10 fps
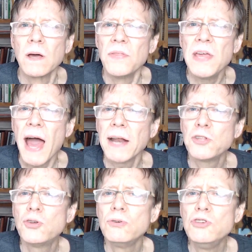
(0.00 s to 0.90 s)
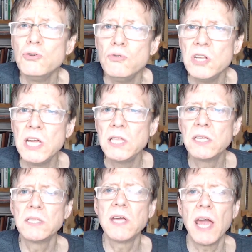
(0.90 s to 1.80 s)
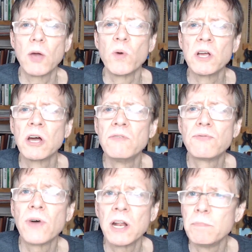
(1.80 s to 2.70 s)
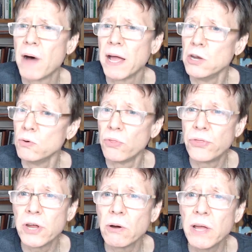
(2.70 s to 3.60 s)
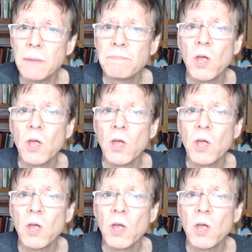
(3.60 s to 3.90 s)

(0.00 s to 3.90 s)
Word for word: the attitude you need to take when confronted by a new theory